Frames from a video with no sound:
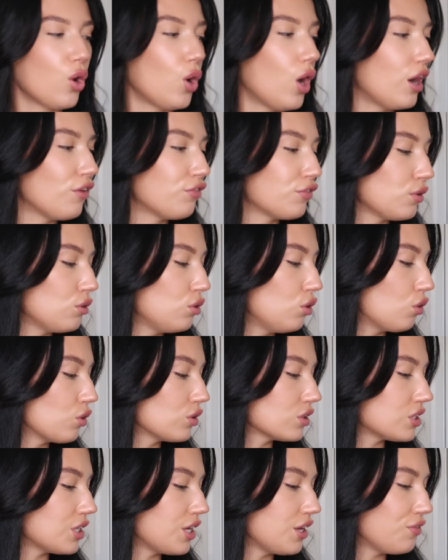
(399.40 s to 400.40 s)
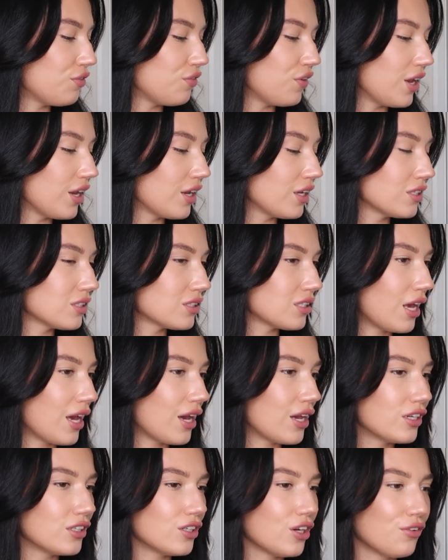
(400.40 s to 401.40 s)
quite a few long sleeve things
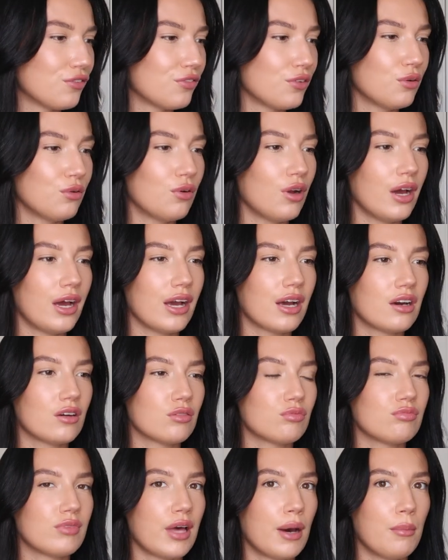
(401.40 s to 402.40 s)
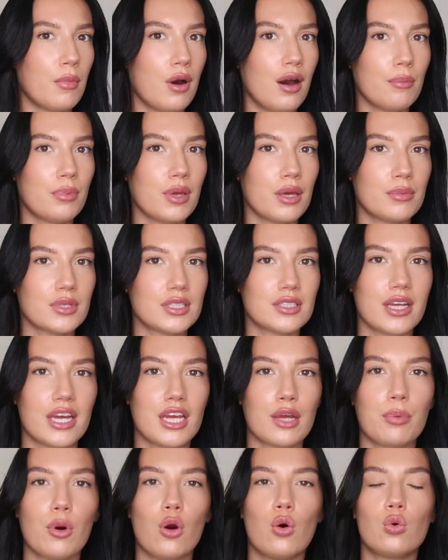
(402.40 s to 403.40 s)
and I feel like that might be a
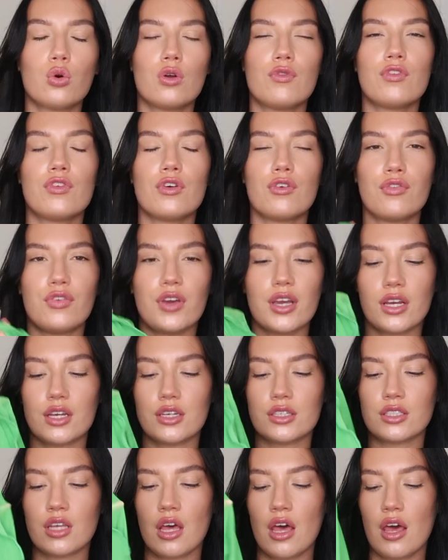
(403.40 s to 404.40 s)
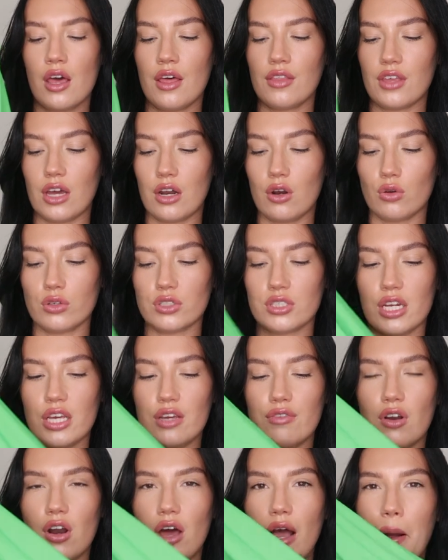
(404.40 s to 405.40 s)
mistake but all of the things that are long
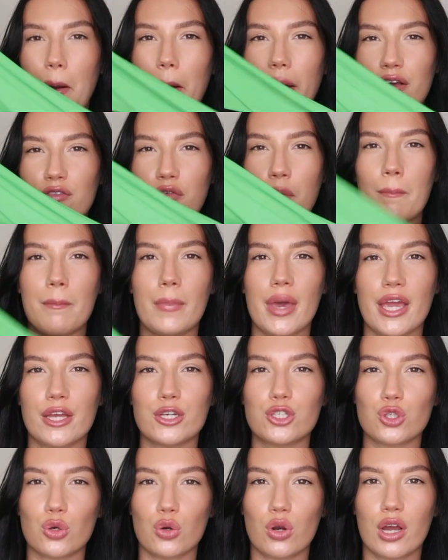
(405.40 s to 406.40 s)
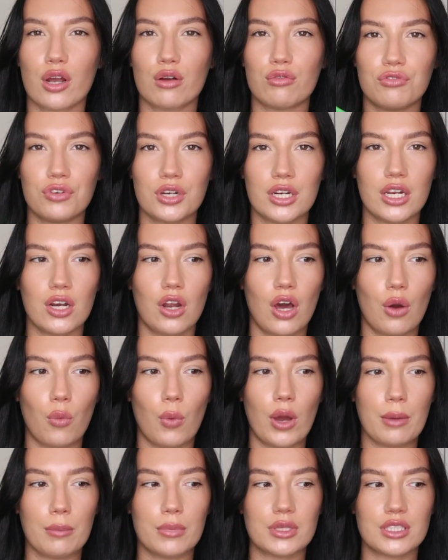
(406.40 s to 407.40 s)
sleeve are like either mesh or like a really
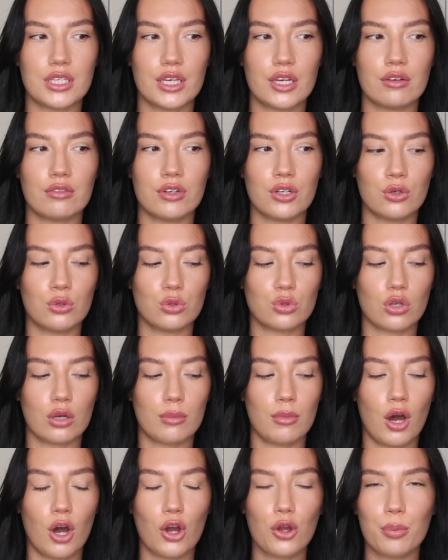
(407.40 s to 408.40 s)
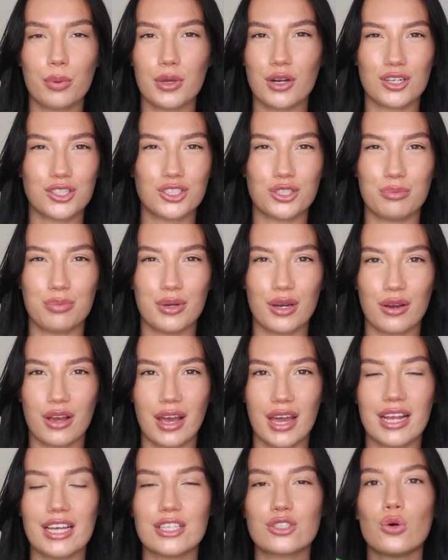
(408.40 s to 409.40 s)
lightweight material so I'm hoping I should be
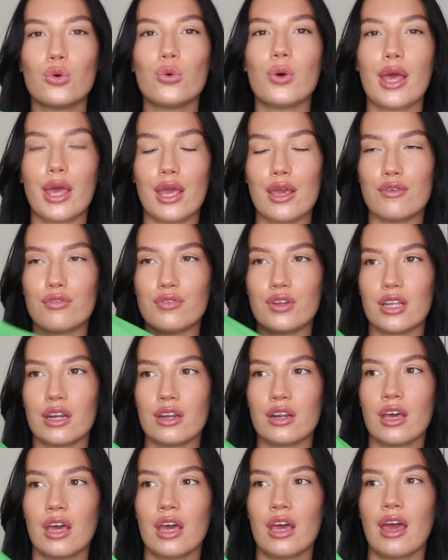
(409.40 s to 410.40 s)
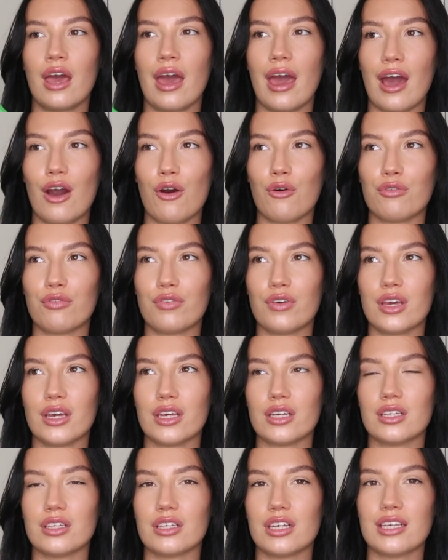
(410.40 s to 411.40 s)
okay. It's all evening
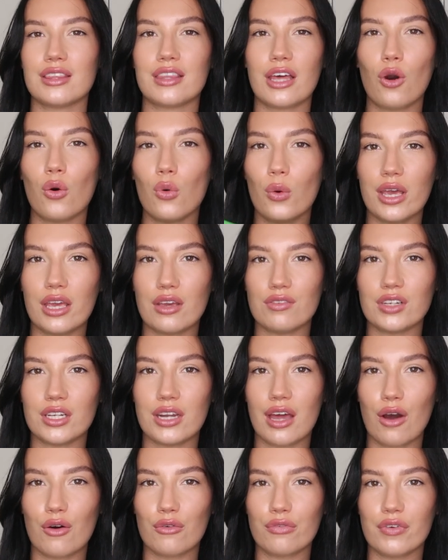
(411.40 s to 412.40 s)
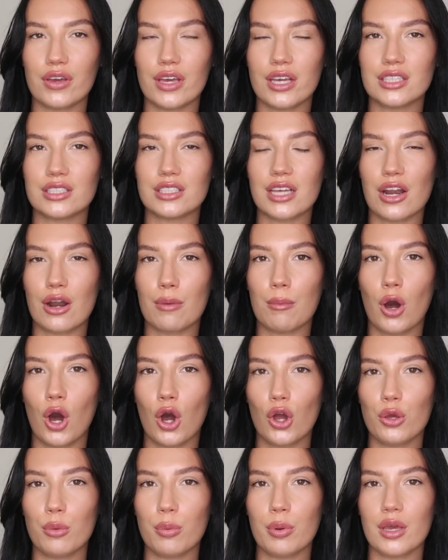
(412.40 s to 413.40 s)
outfit, they're all evening outfits and I'm
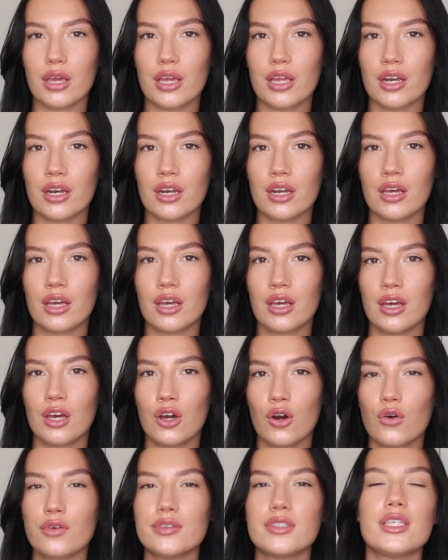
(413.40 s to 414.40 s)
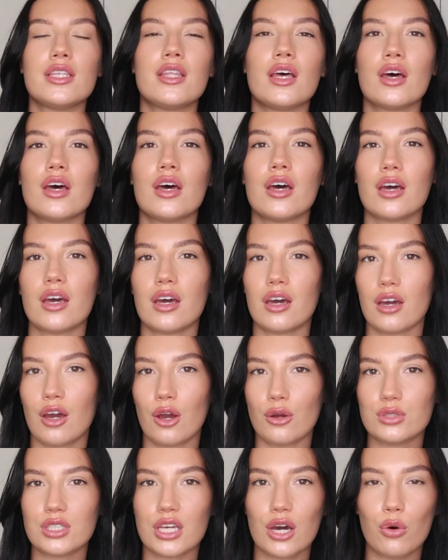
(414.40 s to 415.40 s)
hoping Obviously the
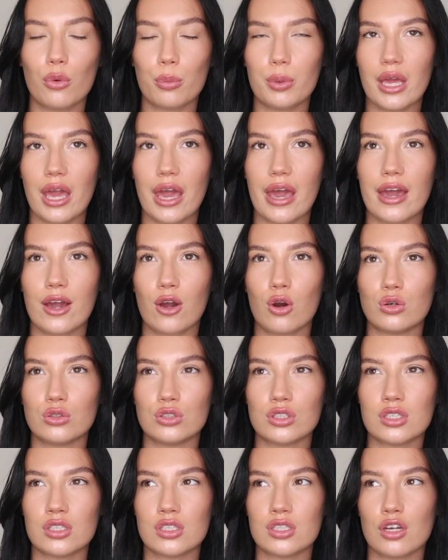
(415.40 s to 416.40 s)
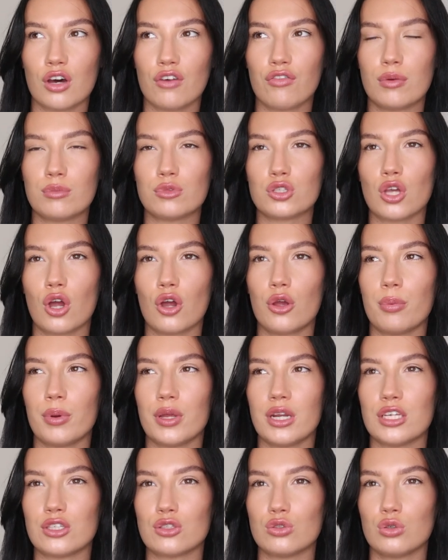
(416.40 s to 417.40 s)
hotel will be air cons and stuff. I'm just
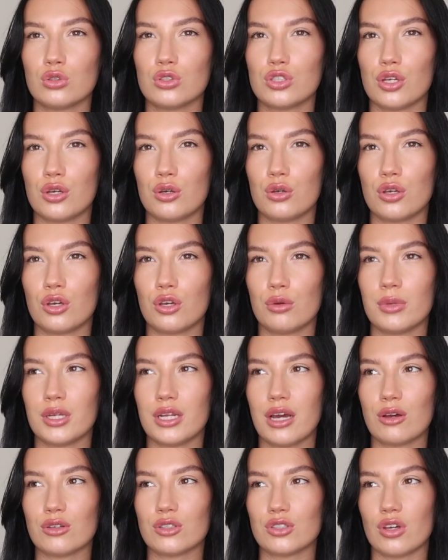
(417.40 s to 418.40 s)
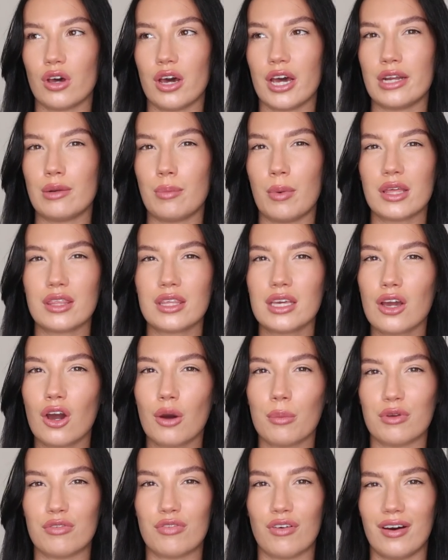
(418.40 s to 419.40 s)
hoping it's not too humid outside, but I think
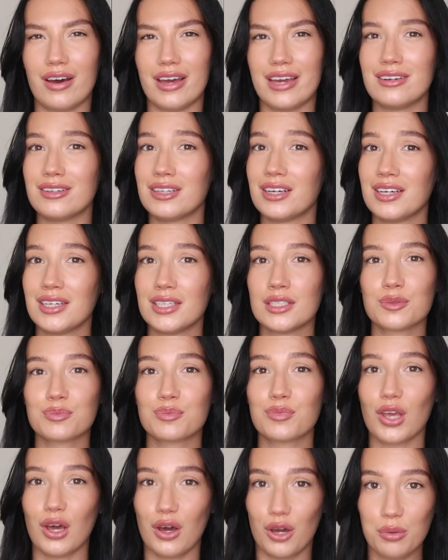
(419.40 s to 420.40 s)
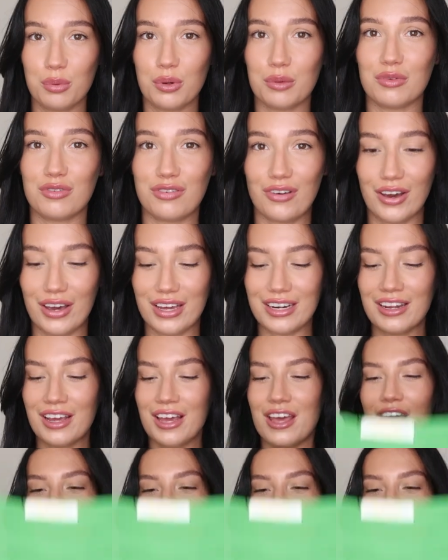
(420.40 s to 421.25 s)
I'll be fine. I hope I'll be fine.